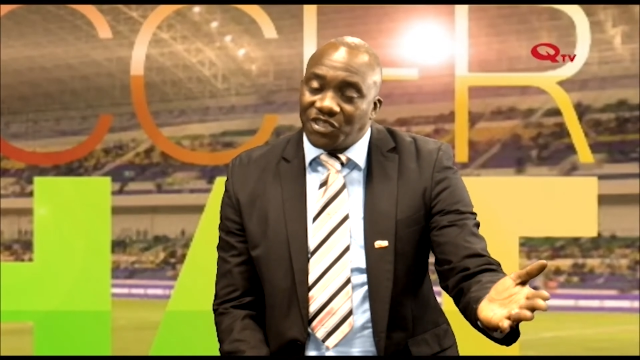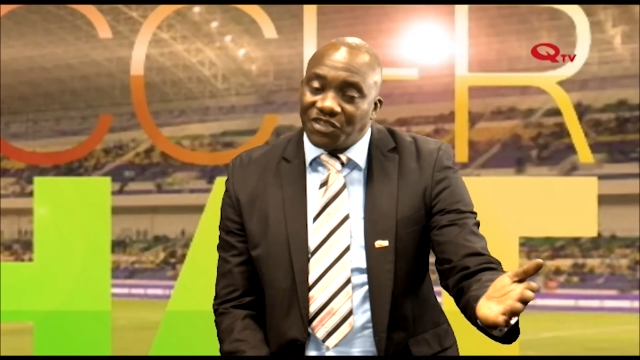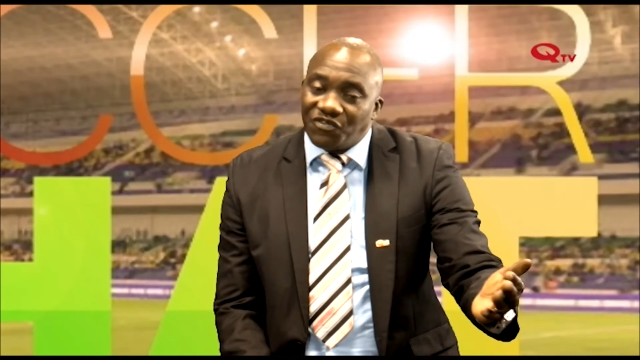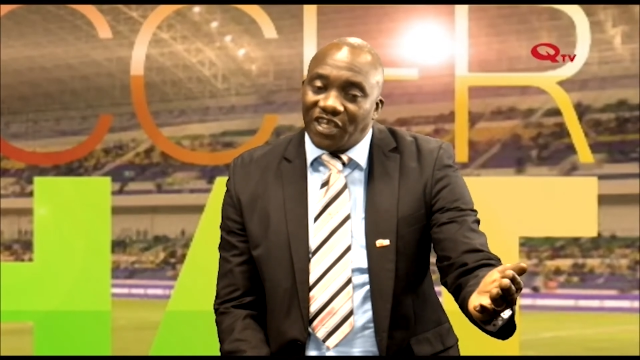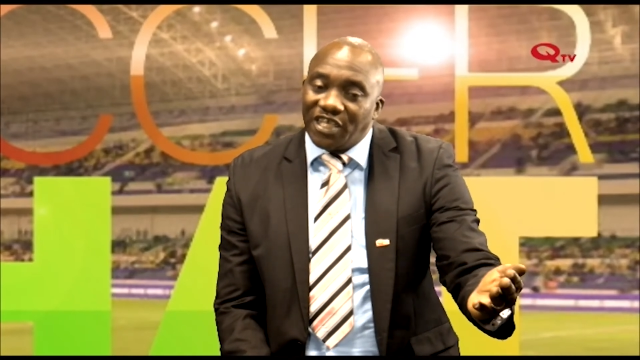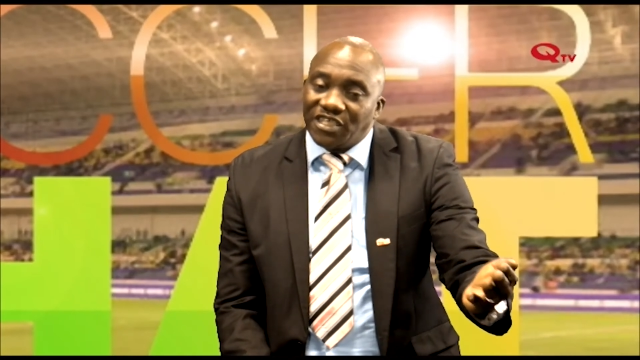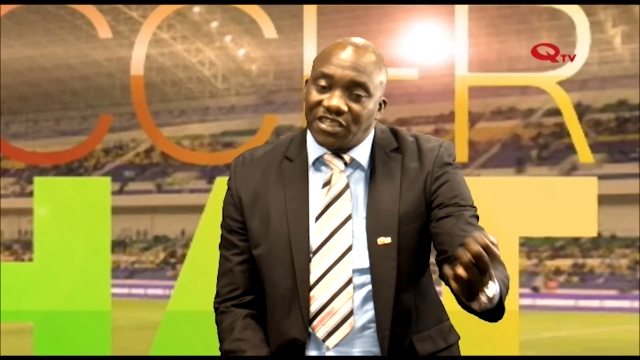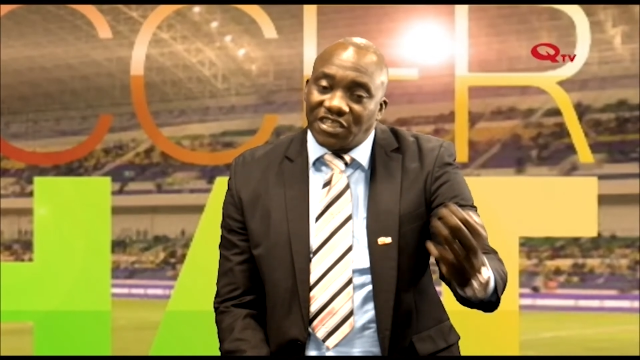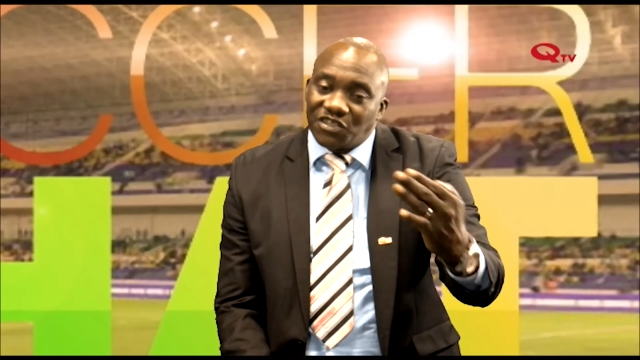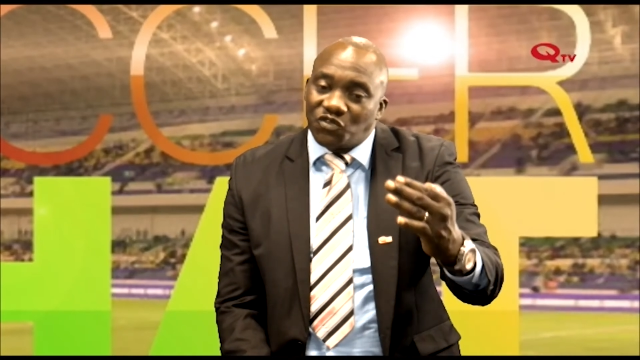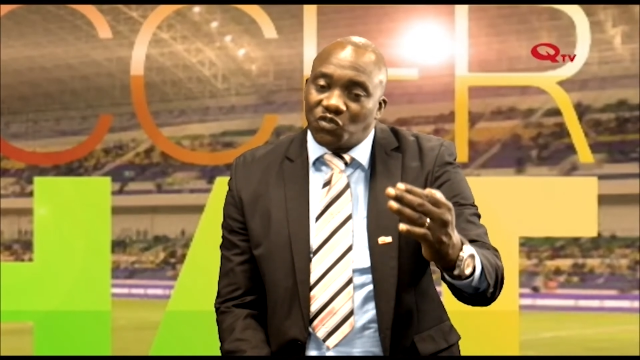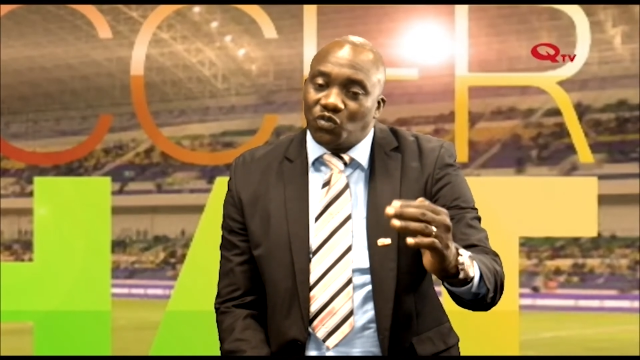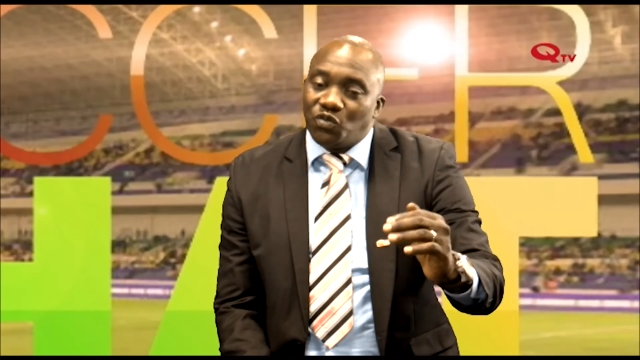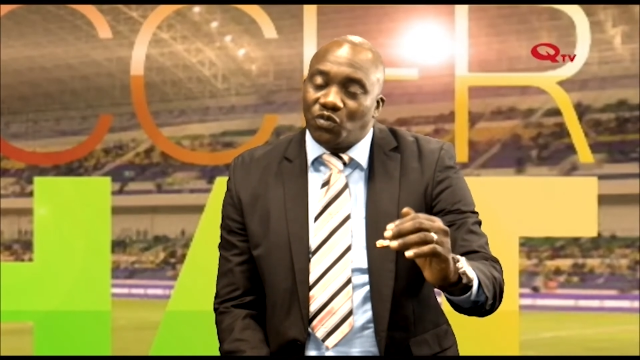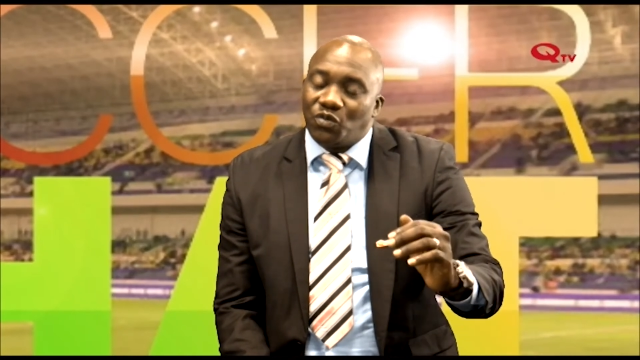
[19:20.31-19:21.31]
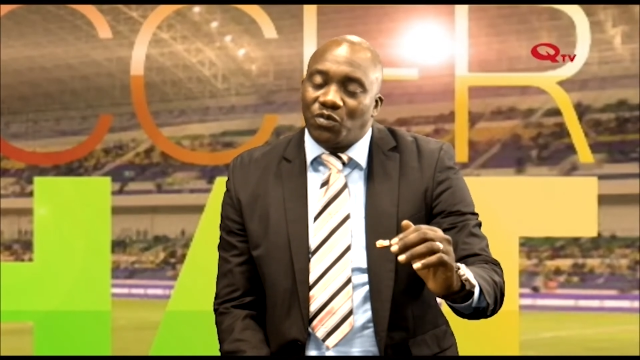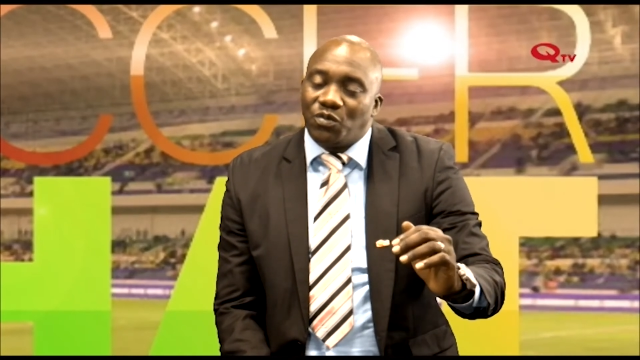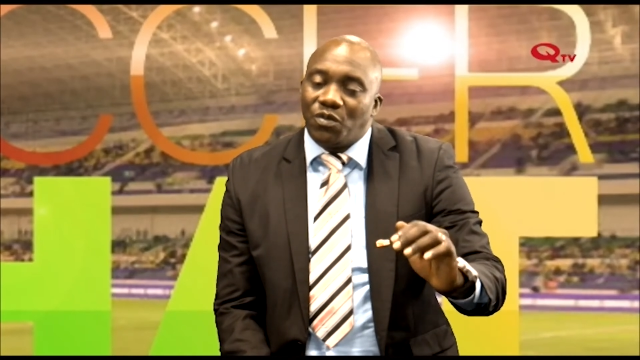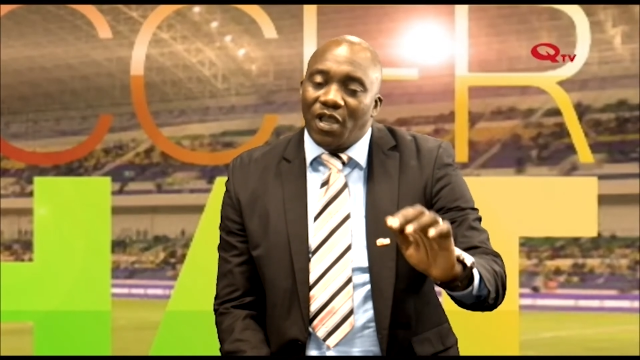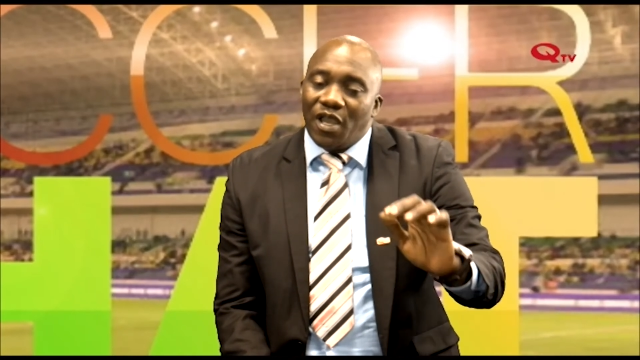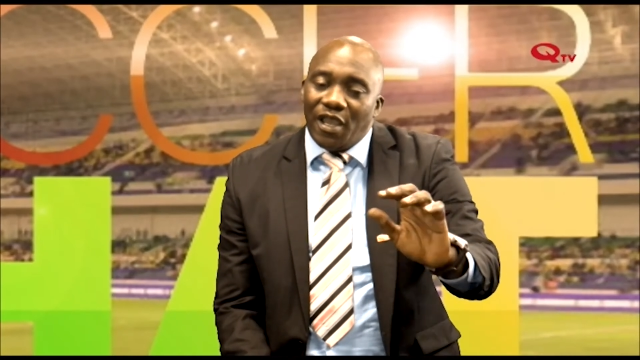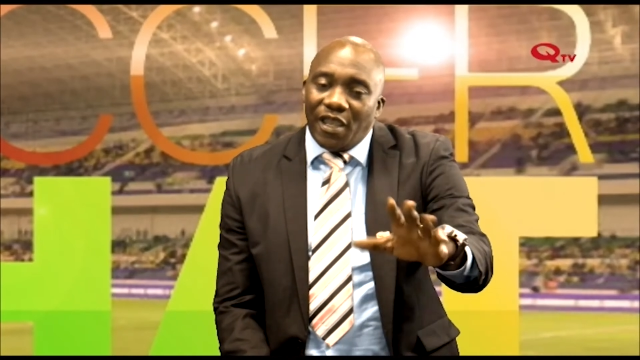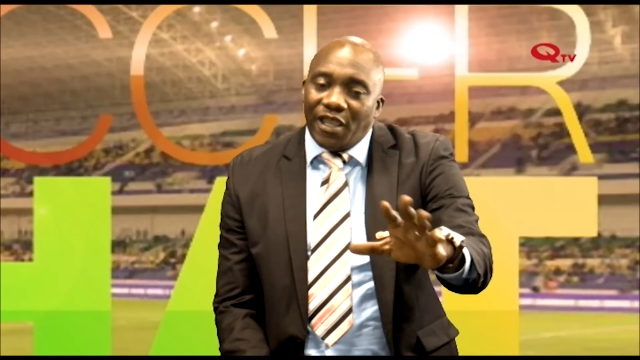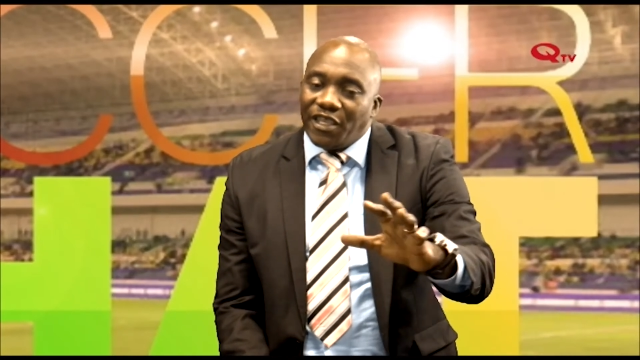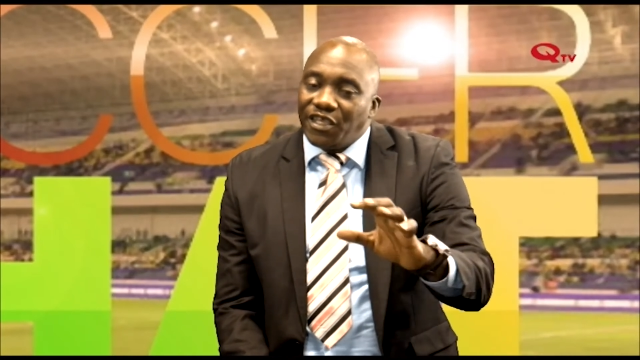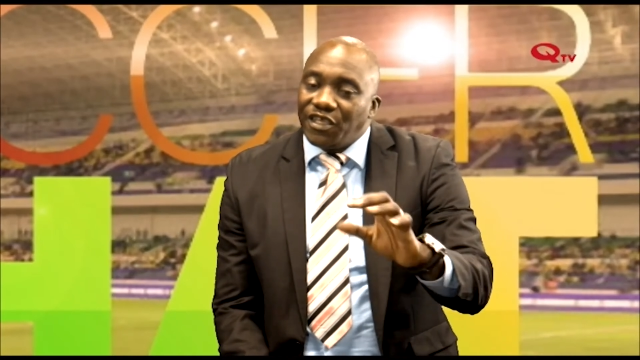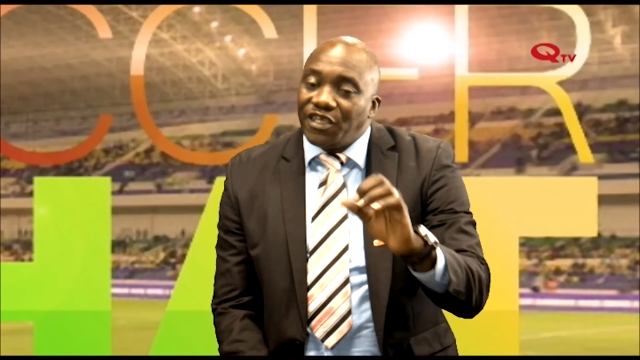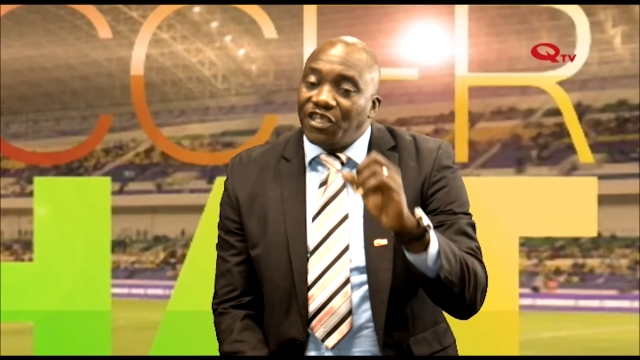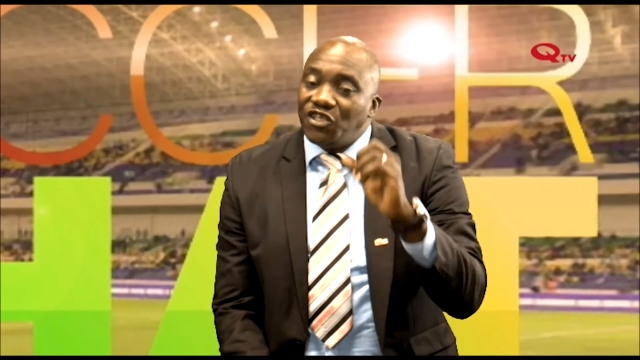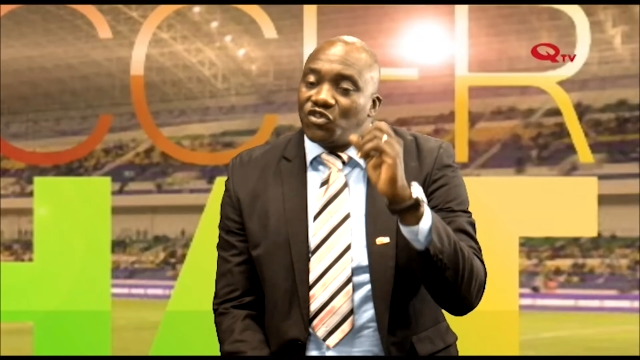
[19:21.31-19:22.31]
defense to
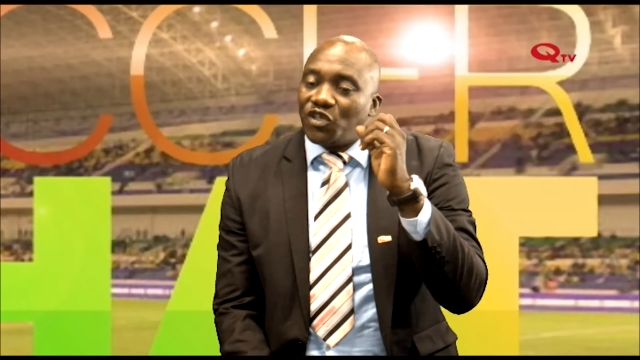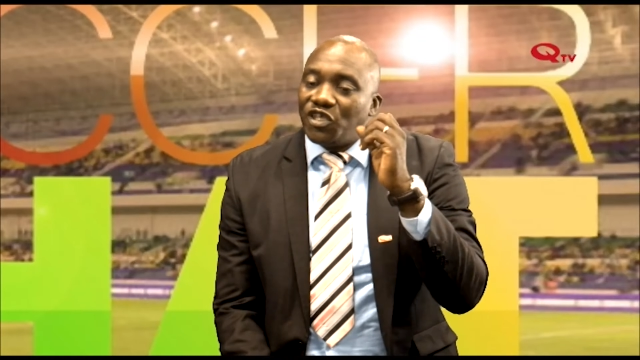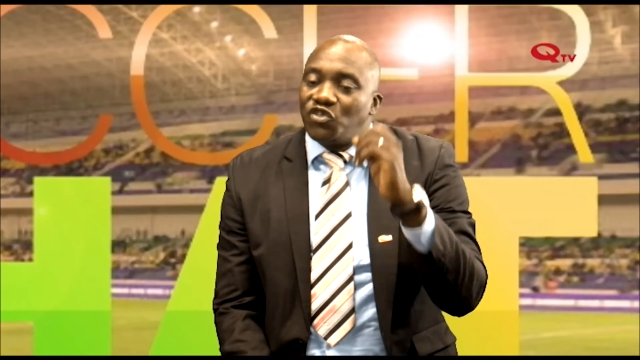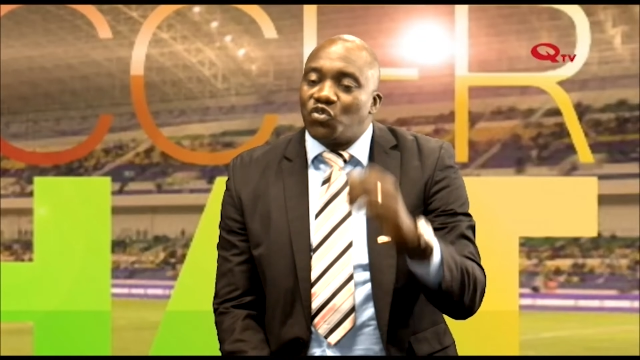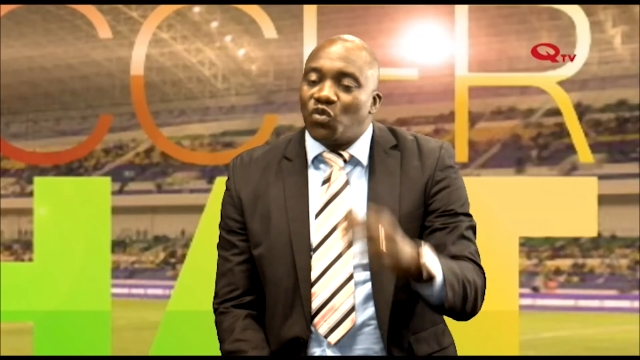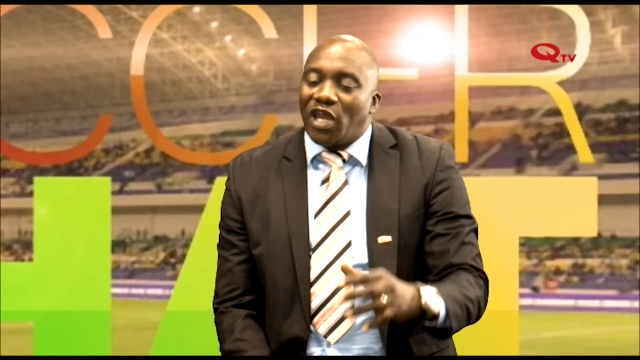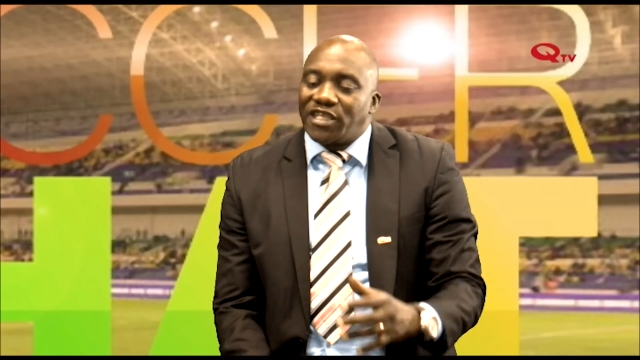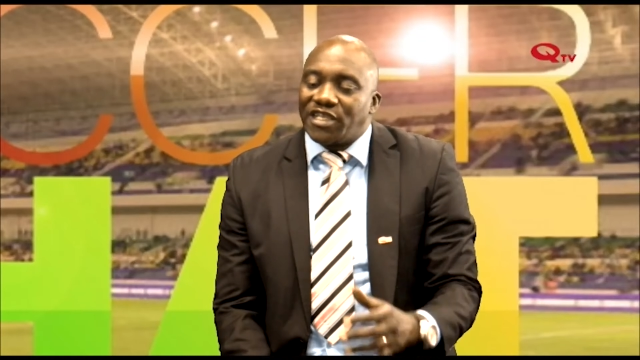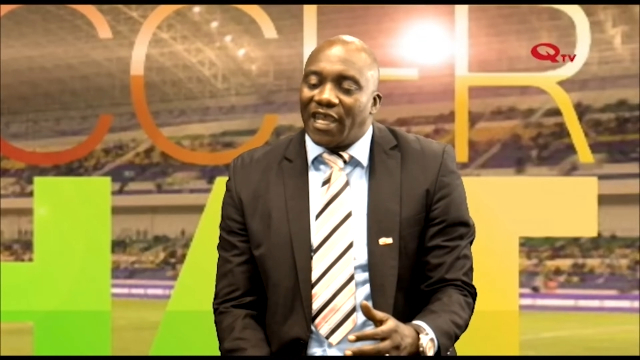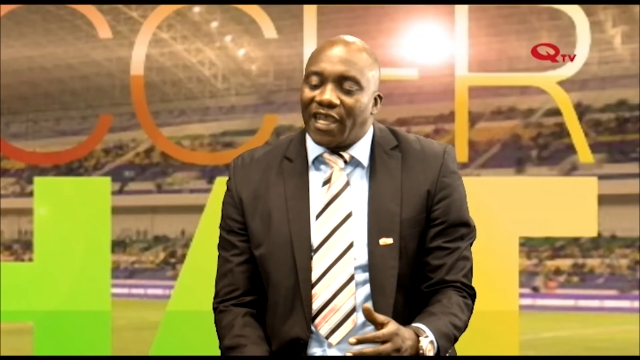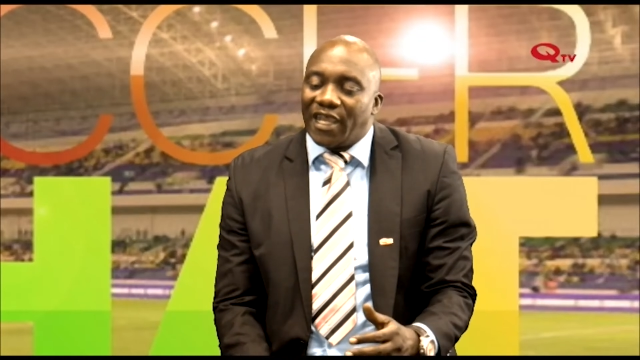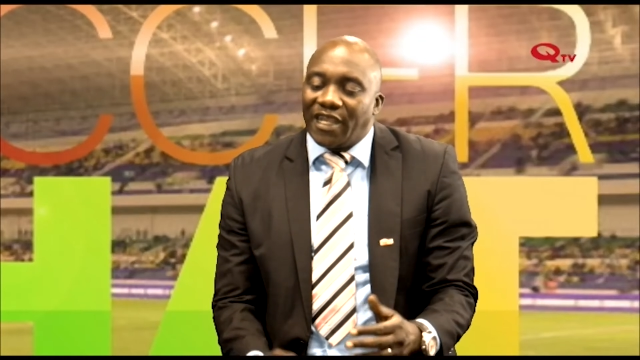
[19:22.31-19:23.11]
into attack.